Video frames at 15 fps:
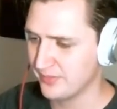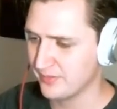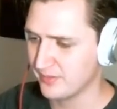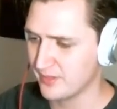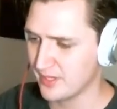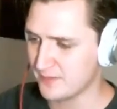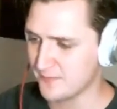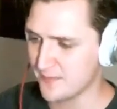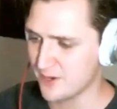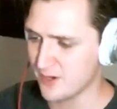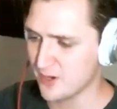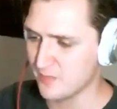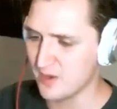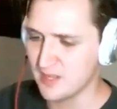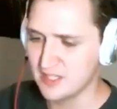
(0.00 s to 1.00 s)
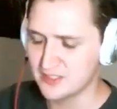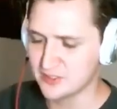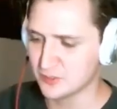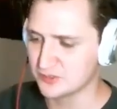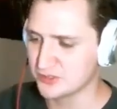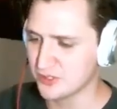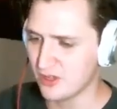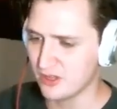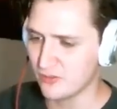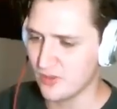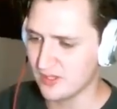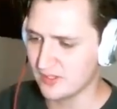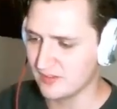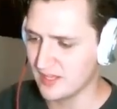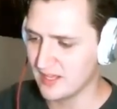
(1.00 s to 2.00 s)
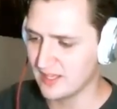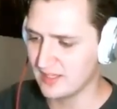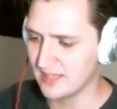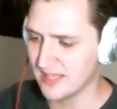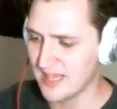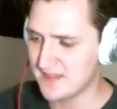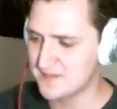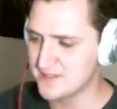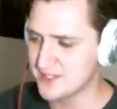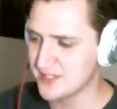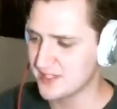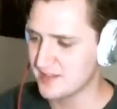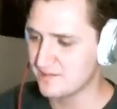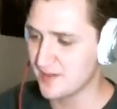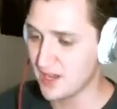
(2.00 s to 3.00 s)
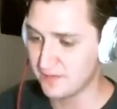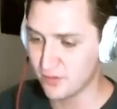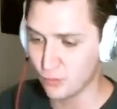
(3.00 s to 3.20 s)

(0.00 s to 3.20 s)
Confirm. So we're drawing live to Evolving